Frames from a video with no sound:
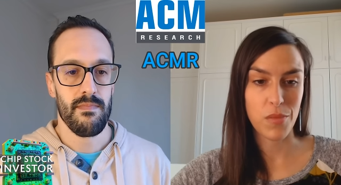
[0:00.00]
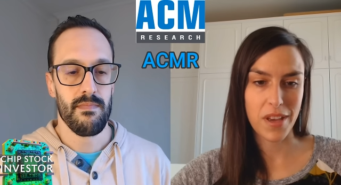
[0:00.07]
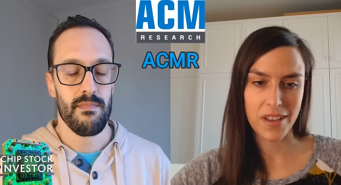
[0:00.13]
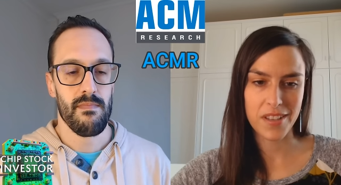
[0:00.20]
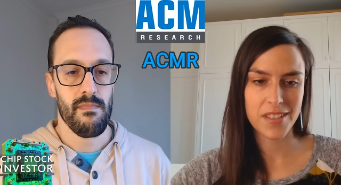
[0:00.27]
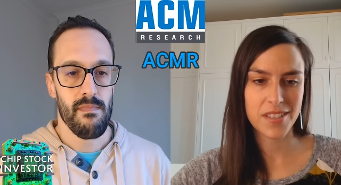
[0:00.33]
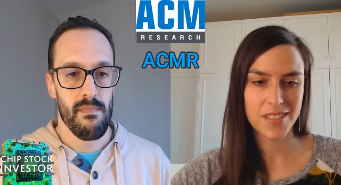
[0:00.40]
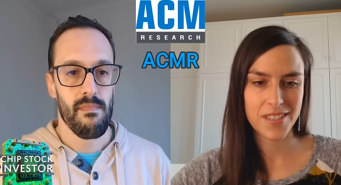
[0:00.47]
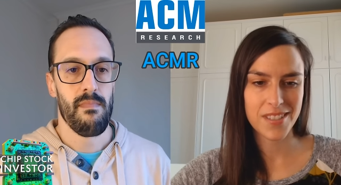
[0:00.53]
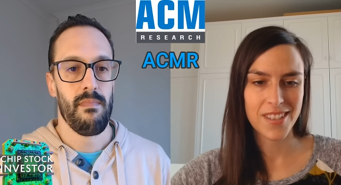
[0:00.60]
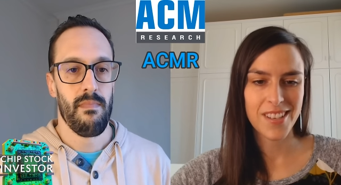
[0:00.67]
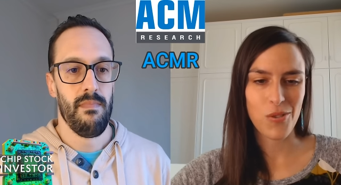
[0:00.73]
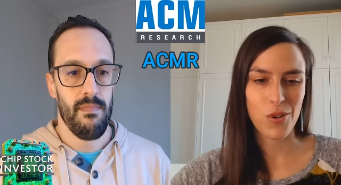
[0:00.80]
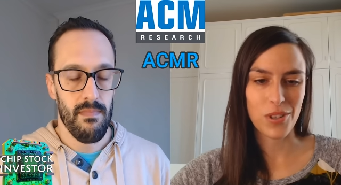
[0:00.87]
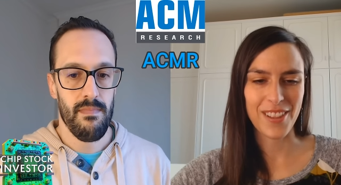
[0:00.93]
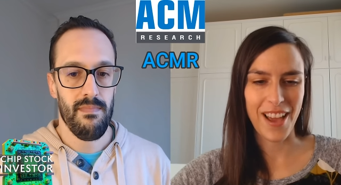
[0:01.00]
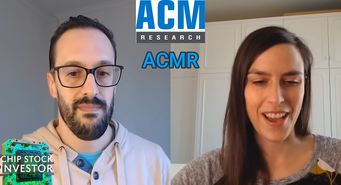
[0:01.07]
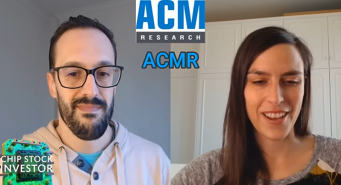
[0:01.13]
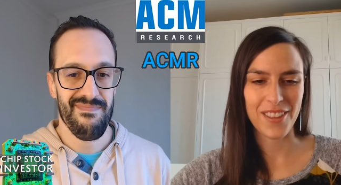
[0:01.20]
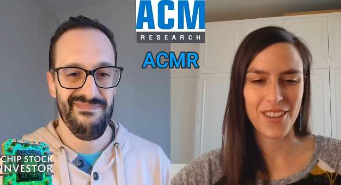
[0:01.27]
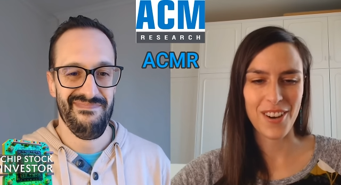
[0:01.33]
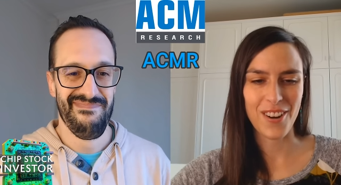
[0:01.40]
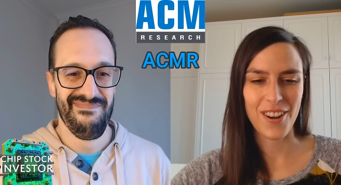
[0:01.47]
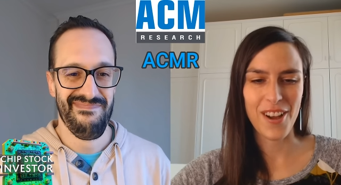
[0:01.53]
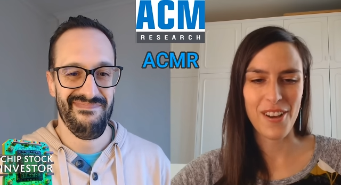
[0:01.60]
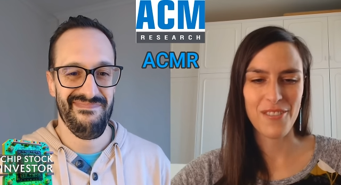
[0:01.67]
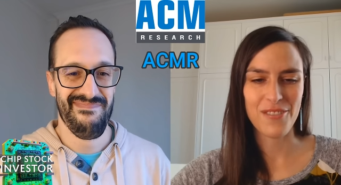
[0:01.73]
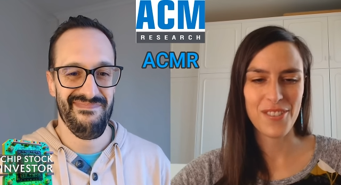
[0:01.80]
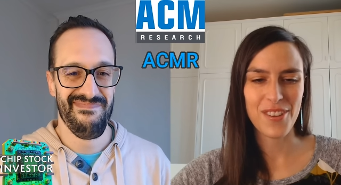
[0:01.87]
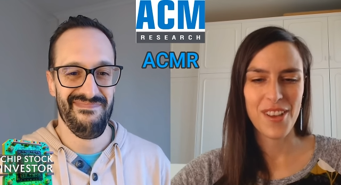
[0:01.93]
Speaker 1: mix or lack
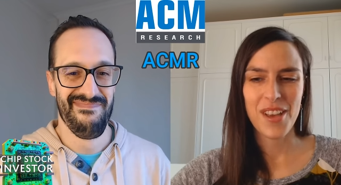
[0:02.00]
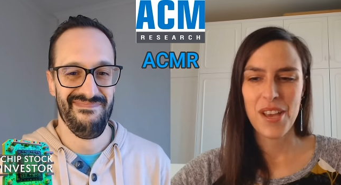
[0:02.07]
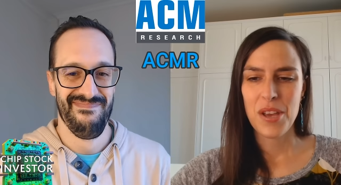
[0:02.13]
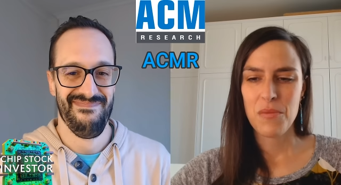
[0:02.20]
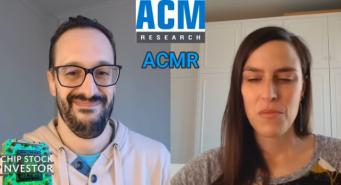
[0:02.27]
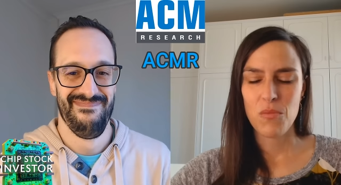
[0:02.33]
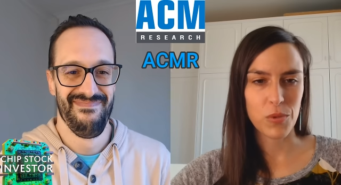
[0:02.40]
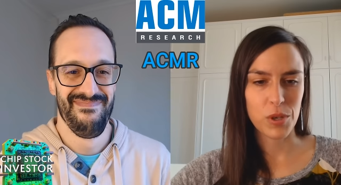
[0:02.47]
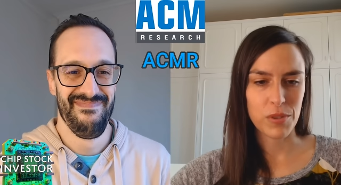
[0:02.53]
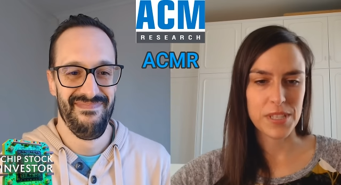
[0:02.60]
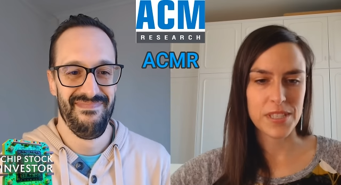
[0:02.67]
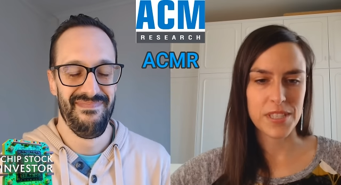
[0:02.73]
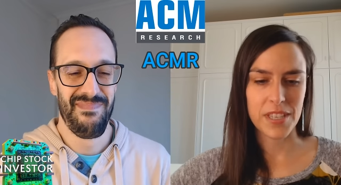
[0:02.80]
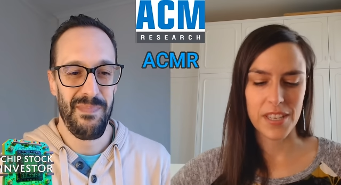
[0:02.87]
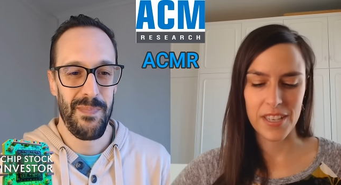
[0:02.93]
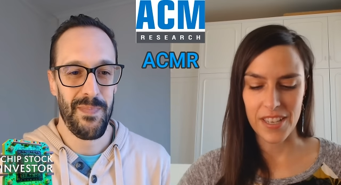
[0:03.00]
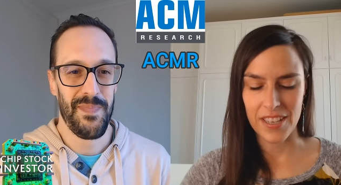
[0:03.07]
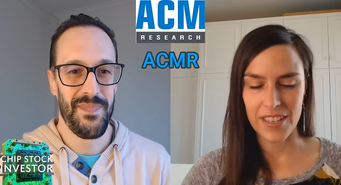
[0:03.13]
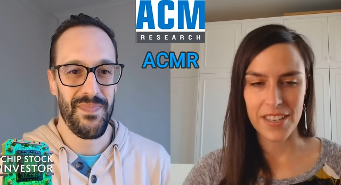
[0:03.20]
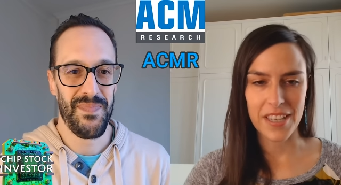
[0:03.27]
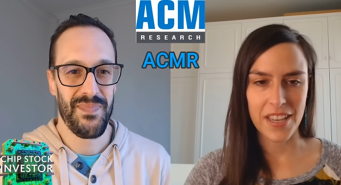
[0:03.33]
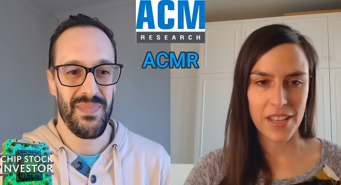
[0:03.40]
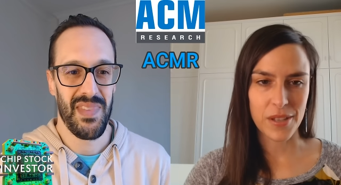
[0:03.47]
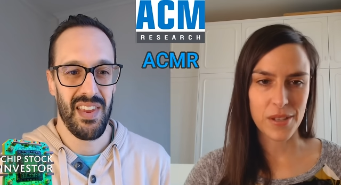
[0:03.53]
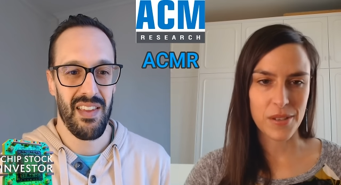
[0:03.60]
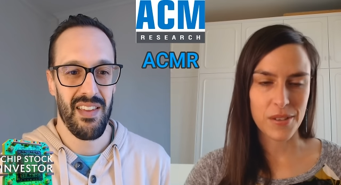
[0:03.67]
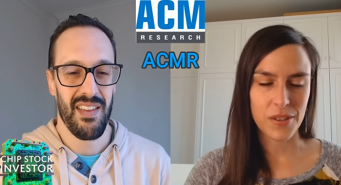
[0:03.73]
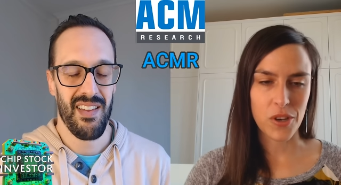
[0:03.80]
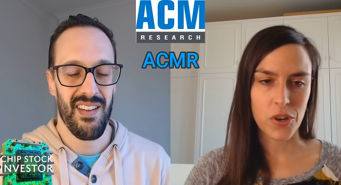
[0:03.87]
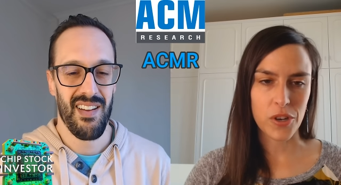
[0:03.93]
thereof. What do we see
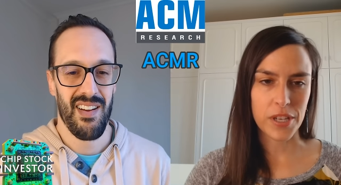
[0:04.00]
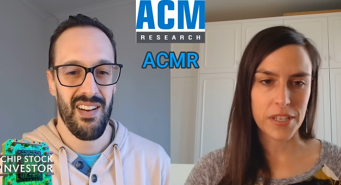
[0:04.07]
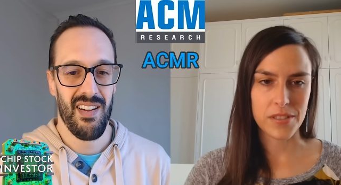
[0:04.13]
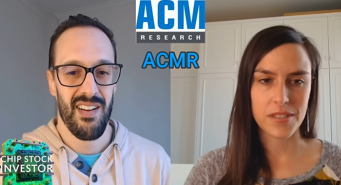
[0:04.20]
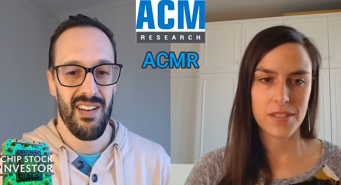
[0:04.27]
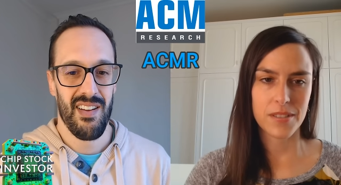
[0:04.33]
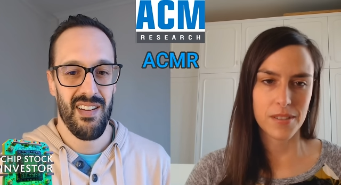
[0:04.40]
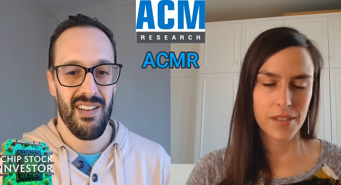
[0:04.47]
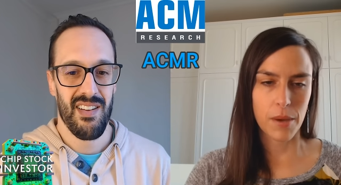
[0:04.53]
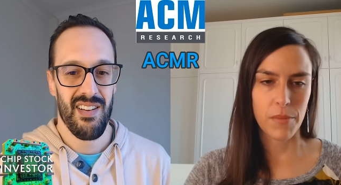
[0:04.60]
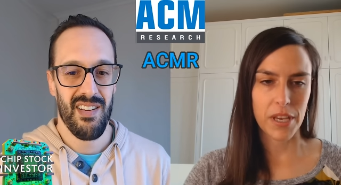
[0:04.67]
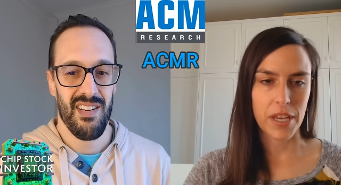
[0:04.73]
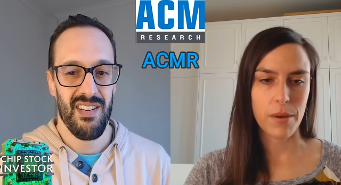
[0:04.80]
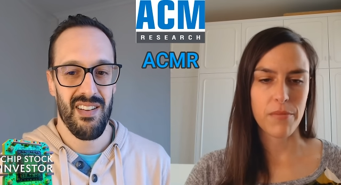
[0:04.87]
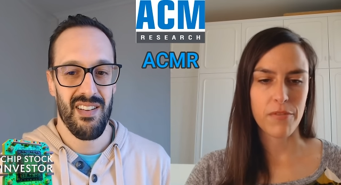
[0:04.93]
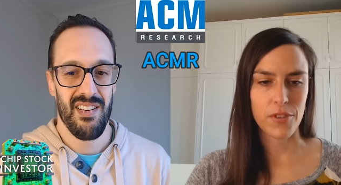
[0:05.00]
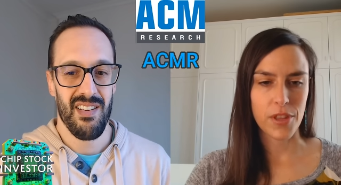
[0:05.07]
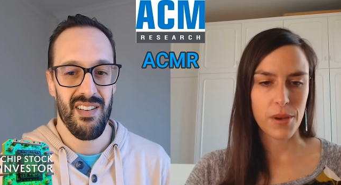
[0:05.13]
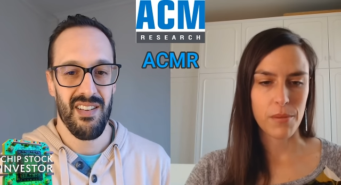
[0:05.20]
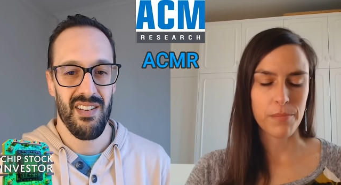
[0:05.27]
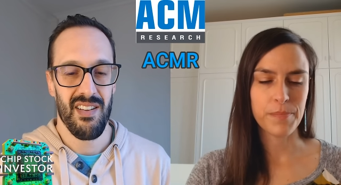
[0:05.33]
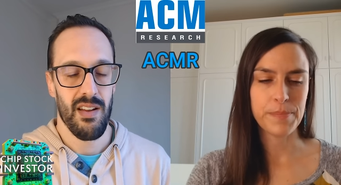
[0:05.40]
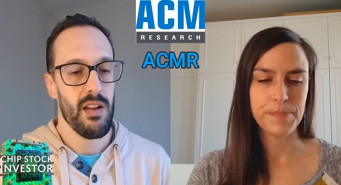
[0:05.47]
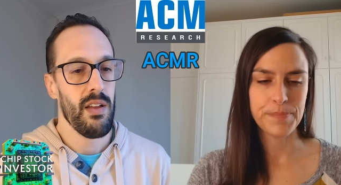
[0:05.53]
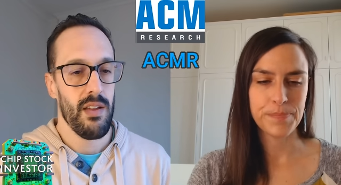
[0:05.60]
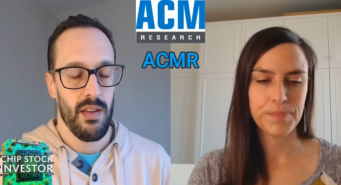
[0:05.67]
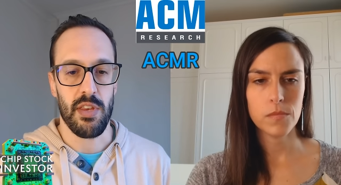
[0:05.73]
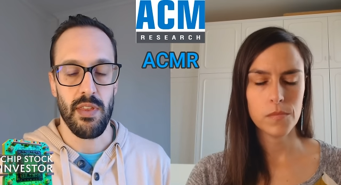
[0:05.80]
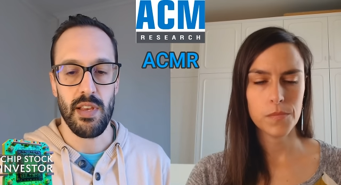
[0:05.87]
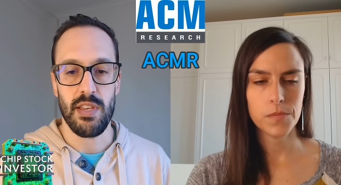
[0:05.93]
in the earnings coming up for them?
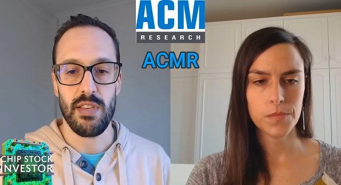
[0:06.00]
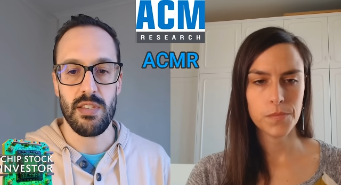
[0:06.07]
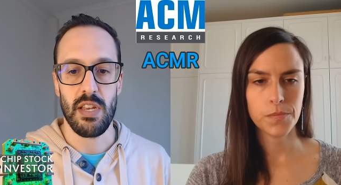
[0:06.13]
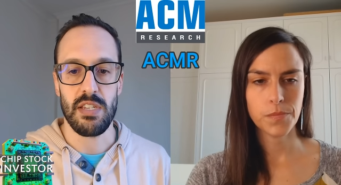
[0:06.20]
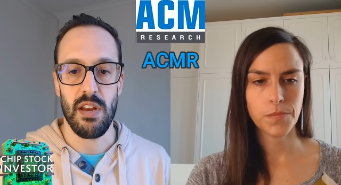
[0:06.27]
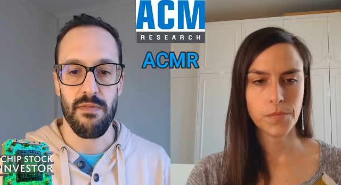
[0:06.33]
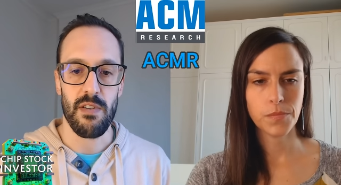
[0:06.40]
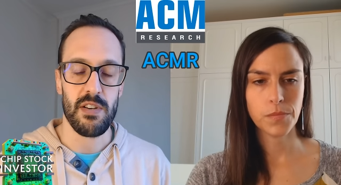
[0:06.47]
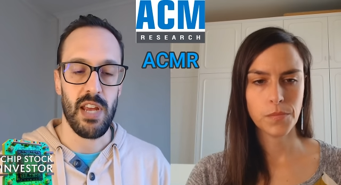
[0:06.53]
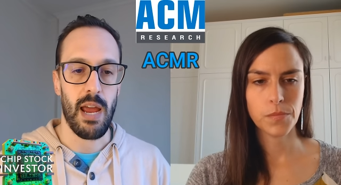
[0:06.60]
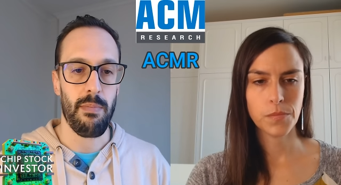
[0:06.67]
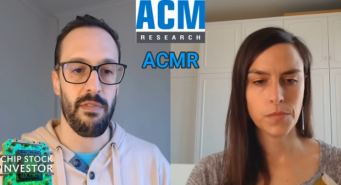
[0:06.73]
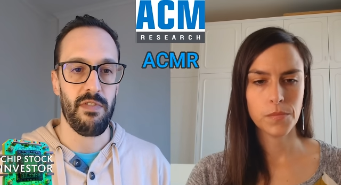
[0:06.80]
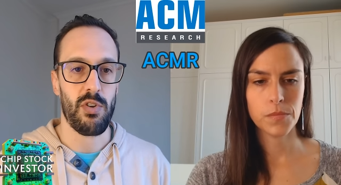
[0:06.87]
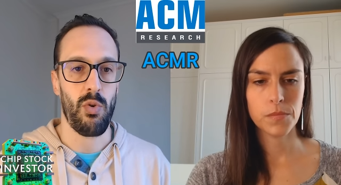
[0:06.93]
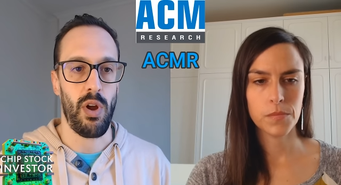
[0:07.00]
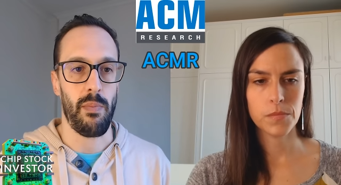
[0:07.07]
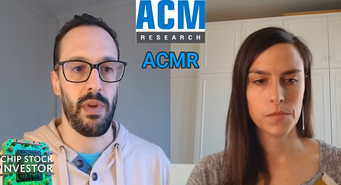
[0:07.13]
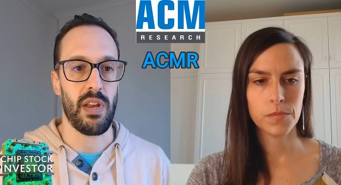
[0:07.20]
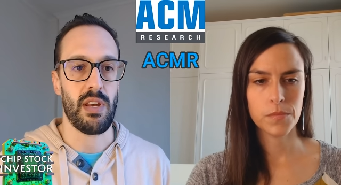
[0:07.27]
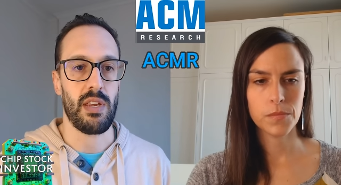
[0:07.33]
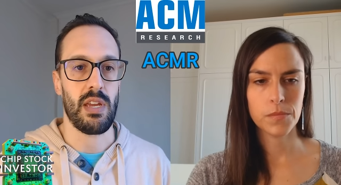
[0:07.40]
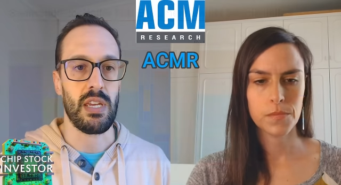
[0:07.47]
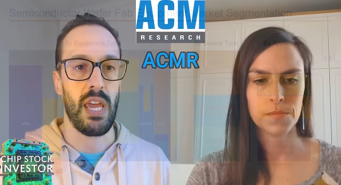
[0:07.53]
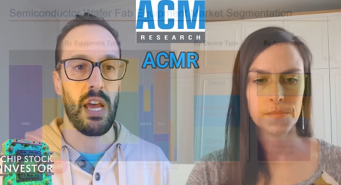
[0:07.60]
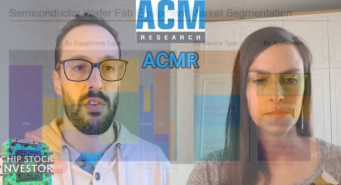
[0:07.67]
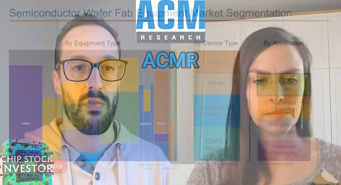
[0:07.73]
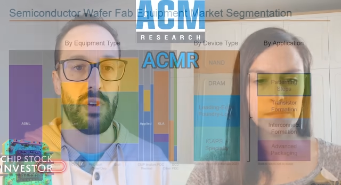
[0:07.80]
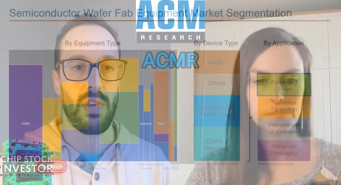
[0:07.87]
Speaker 2: So this is a different type of equipment. Again,